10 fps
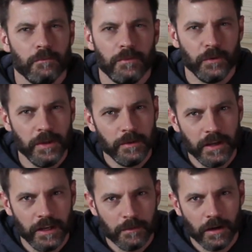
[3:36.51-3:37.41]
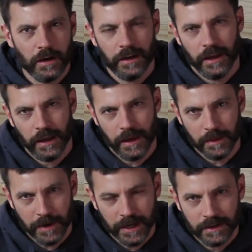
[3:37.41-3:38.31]
Between the media mod and
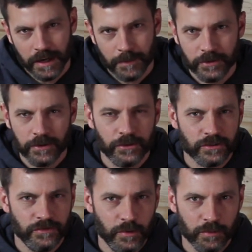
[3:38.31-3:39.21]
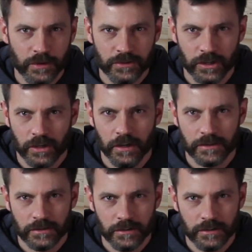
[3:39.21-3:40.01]
the mic adapter, there's a few pros and cons.